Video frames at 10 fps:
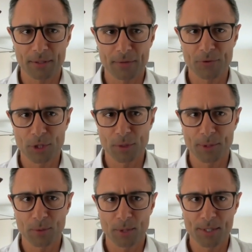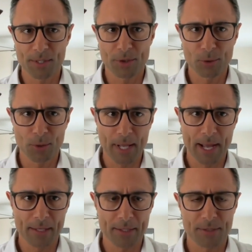GLP-1s is a new
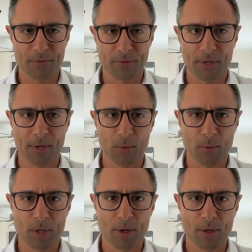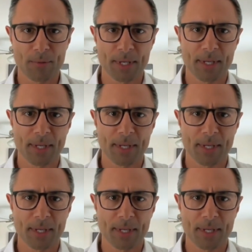class of what we call